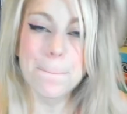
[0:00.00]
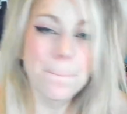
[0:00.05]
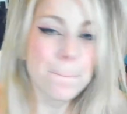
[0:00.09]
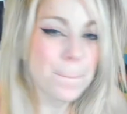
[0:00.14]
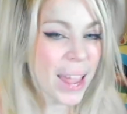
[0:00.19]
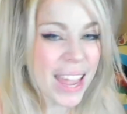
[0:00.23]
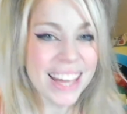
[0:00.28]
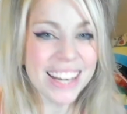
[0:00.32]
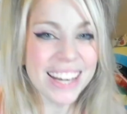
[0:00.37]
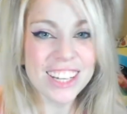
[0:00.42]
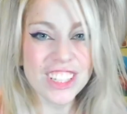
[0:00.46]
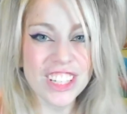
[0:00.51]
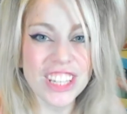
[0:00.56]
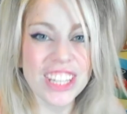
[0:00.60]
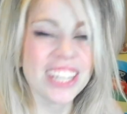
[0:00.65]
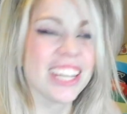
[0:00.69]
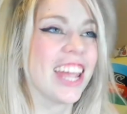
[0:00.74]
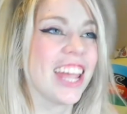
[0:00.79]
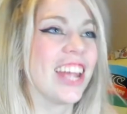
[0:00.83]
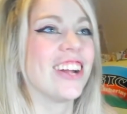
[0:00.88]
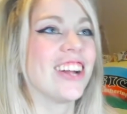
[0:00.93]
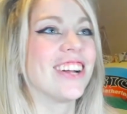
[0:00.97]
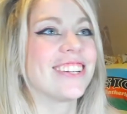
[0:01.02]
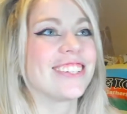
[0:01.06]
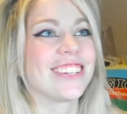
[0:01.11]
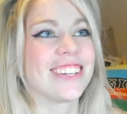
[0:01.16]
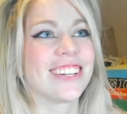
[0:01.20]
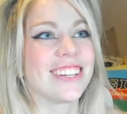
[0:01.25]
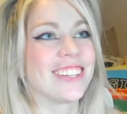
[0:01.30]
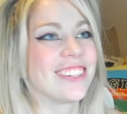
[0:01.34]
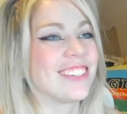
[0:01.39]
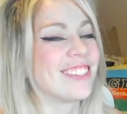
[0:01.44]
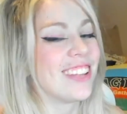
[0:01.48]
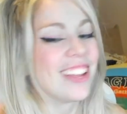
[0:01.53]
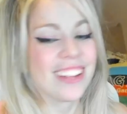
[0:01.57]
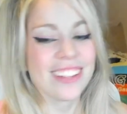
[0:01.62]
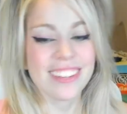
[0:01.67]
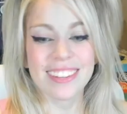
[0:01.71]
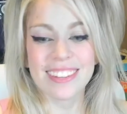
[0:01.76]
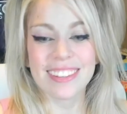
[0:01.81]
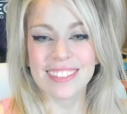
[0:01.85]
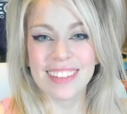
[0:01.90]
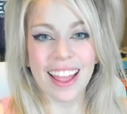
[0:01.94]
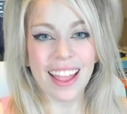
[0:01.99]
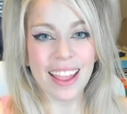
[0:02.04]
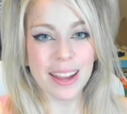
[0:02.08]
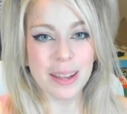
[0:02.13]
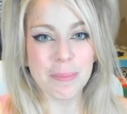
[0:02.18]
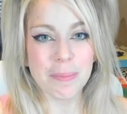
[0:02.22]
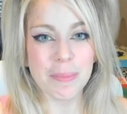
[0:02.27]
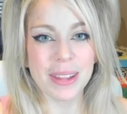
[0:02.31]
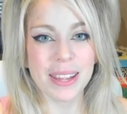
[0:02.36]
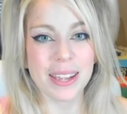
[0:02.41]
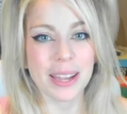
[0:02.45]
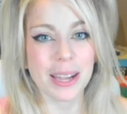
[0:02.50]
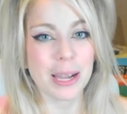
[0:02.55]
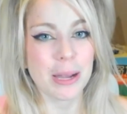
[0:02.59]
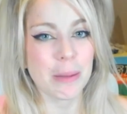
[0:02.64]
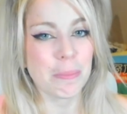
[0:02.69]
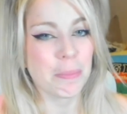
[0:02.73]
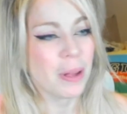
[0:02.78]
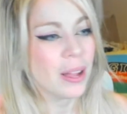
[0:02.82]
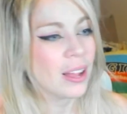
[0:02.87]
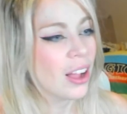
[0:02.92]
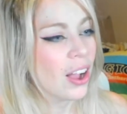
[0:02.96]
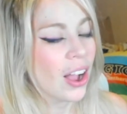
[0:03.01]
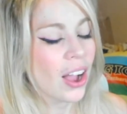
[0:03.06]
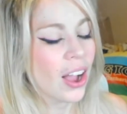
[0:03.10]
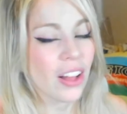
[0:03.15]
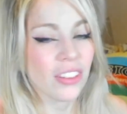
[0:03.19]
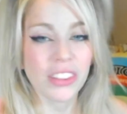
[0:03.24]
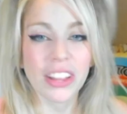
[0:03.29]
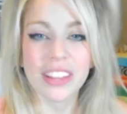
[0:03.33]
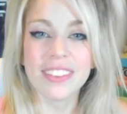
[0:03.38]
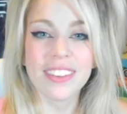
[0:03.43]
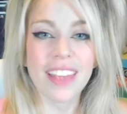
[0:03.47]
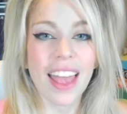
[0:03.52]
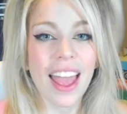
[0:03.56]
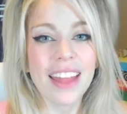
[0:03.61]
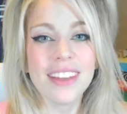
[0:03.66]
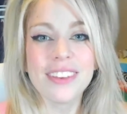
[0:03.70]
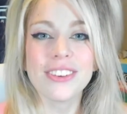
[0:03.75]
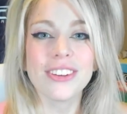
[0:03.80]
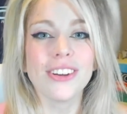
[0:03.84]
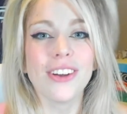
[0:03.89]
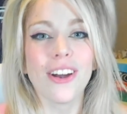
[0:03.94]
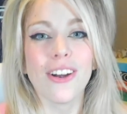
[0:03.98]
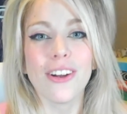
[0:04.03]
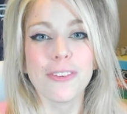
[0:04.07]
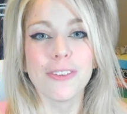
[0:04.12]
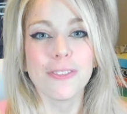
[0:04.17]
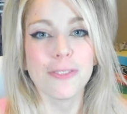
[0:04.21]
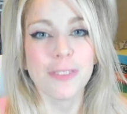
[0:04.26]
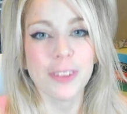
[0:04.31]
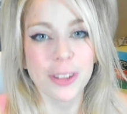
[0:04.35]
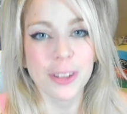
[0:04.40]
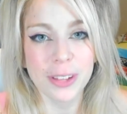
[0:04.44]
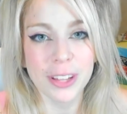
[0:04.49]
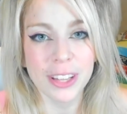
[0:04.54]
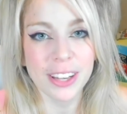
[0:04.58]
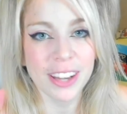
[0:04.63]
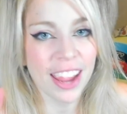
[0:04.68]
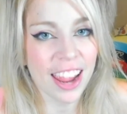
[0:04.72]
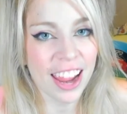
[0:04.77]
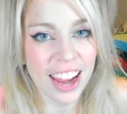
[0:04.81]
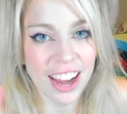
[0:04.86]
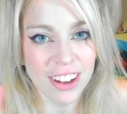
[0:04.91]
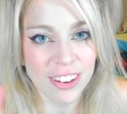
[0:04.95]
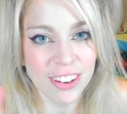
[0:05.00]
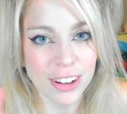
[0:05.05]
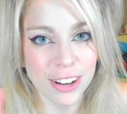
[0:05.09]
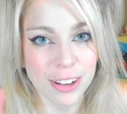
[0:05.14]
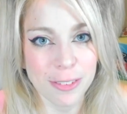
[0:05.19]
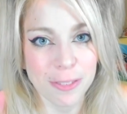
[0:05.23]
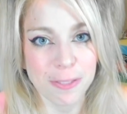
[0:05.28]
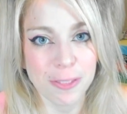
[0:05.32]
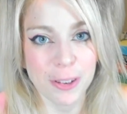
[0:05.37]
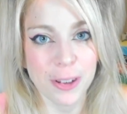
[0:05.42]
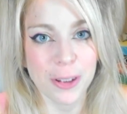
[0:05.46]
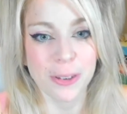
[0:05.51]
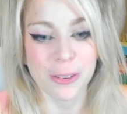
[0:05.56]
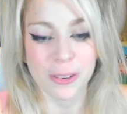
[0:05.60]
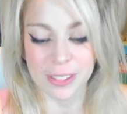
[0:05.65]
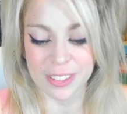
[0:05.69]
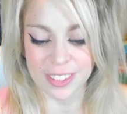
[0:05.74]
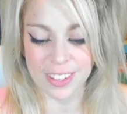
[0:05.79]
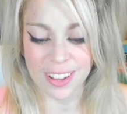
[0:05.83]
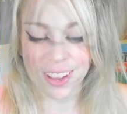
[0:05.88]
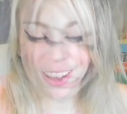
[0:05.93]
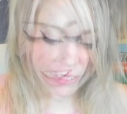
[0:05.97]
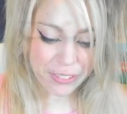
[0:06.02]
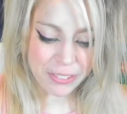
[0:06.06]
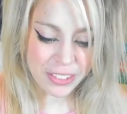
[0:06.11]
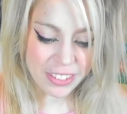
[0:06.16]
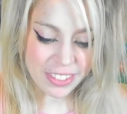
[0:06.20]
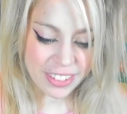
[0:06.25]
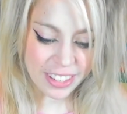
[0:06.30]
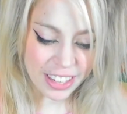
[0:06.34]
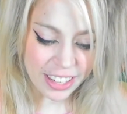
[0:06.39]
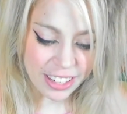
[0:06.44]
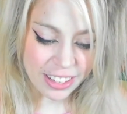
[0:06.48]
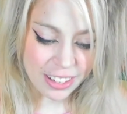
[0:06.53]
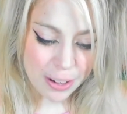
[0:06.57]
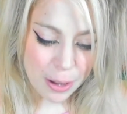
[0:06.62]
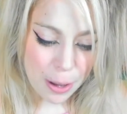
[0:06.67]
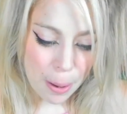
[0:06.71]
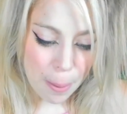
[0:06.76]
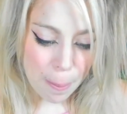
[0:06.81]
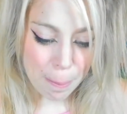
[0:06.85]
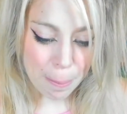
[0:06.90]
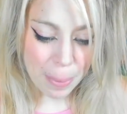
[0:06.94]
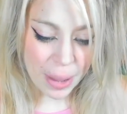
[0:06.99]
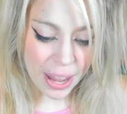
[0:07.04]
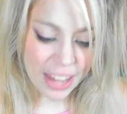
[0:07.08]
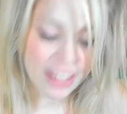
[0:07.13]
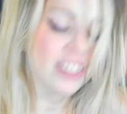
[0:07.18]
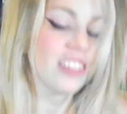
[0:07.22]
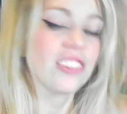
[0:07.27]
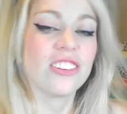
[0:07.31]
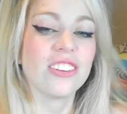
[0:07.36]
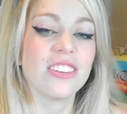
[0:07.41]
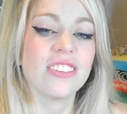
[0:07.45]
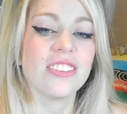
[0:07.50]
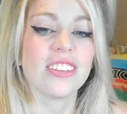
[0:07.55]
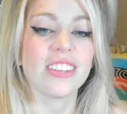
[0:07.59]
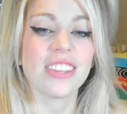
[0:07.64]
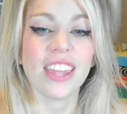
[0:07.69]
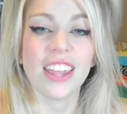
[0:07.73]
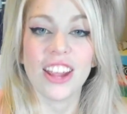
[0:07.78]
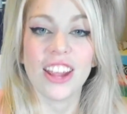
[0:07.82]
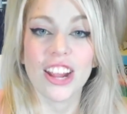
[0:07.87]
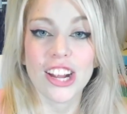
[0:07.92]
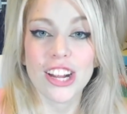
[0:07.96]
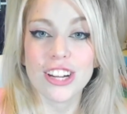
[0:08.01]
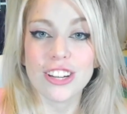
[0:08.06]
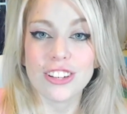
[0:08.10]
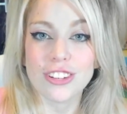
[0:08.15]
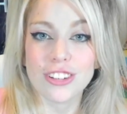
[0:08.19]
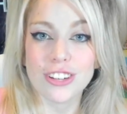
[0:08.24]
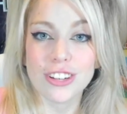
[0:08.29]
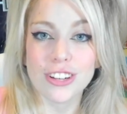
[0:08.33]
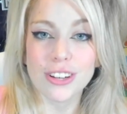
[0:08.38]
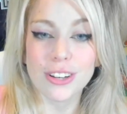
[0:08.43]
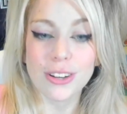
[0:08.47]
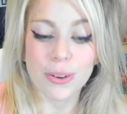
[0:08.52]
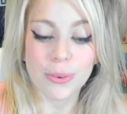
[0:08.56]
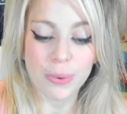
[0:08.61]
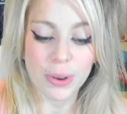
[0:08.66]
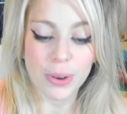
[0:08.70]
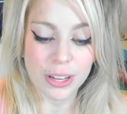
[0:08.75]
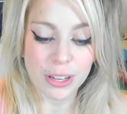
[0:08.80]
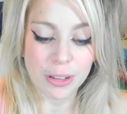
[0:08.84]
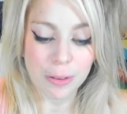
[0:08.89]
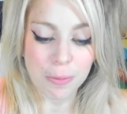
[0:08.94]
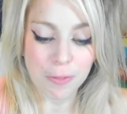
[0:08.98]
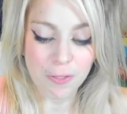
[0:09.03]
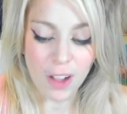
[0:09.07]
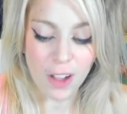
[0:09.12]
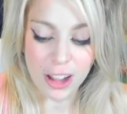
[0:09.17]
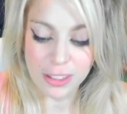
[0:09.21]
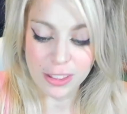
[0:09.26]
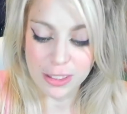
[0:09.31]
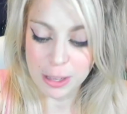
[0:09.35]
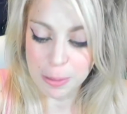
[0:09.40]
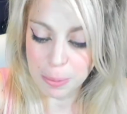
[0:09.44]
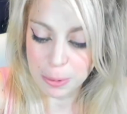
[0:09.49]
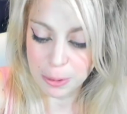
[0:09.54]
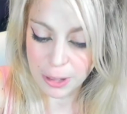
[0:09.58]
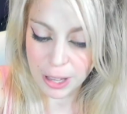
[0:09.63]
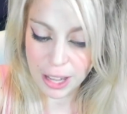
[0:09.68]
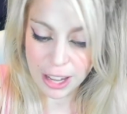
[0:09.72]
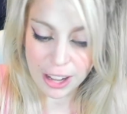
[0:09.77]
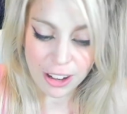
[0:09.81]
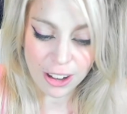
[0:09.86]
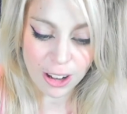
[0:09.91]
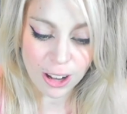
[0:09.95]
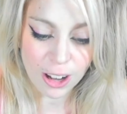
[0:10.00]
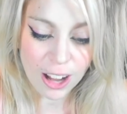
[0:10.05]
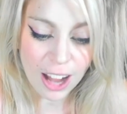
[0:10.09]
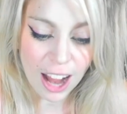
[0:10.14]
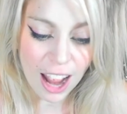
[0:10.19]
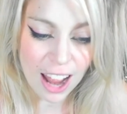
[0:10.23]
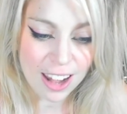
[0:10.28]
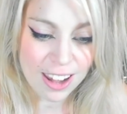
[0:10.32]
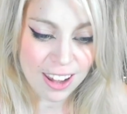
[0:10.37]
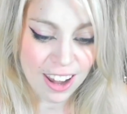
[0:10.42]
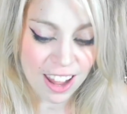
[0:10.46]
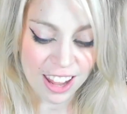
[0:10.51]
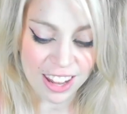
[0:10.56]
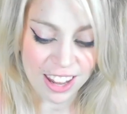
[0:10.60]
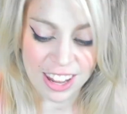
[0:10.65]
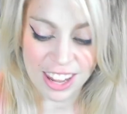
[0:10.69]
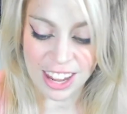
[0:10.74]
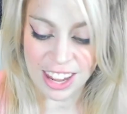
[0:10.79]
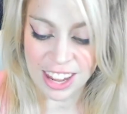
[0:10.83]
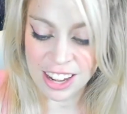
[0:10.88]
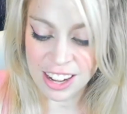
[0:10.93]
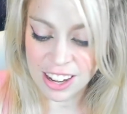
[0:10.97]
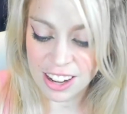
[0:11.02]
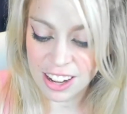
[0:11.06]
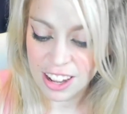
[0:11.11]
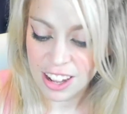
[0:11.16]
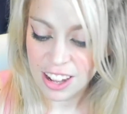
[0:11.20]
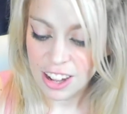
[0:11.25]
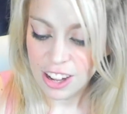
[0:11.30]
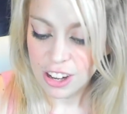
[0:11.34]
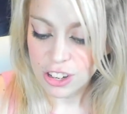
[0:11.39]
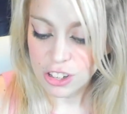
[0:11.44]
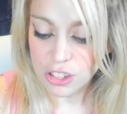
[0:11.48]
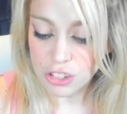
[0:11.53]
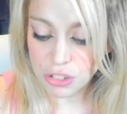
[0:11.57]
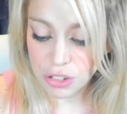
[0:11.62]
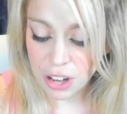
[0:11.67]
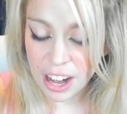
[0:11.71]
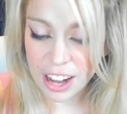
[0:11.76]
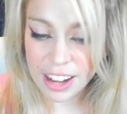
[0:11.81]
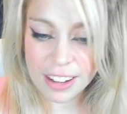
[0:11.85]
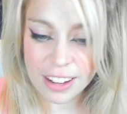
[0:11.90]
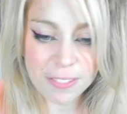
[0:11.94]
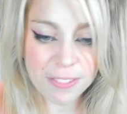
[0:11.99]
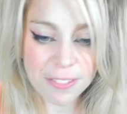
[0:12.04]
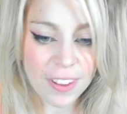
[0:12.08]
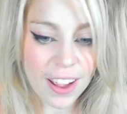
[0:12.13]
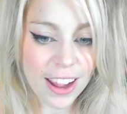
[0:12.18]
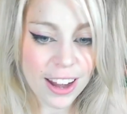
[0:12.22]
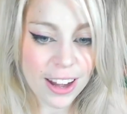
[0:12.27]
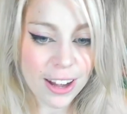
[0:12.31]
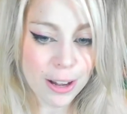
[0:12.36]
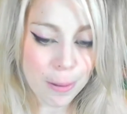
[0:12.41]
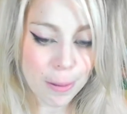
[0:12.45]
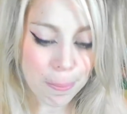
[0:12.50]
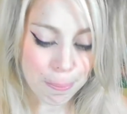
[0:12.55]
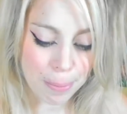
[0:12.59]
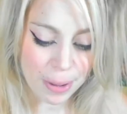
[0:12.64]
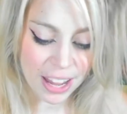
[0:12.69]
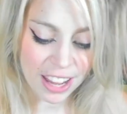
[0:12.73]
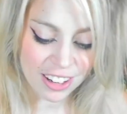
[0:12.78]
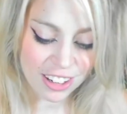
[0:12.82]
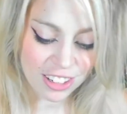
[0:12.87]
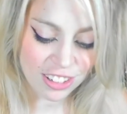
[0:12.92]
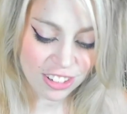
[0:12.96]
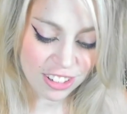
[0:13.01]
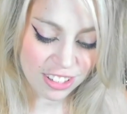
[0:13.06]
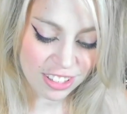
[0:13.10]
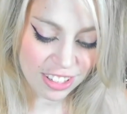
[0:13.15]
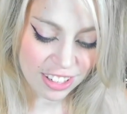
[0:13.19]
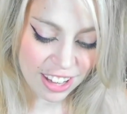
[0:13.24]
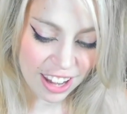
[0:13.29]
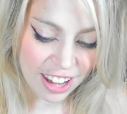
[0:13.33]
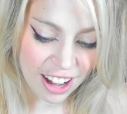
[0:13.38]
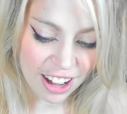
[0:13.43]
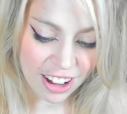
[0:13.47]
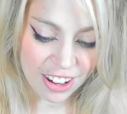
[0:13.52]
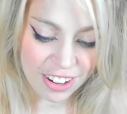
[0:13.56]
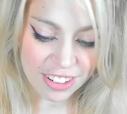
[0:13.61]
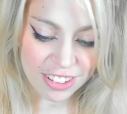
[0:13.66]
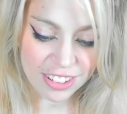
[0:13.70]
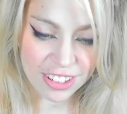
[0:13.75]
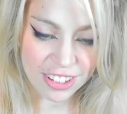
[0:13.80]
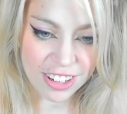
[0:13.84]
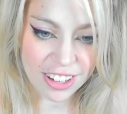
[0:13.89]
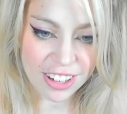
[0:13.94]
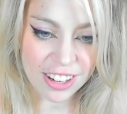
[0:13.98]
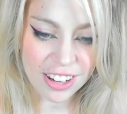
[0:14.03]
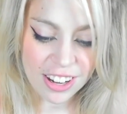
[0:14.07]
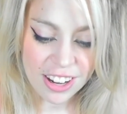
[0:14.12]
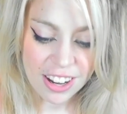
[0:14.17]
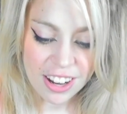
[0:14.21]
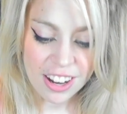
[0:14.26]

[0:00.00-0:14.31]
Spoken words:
banishing characters, sign me up. Let's enter our villain era, folks. Maleficent banishes a character when you finally play her at 9 ink. Dragonfire banishes a character.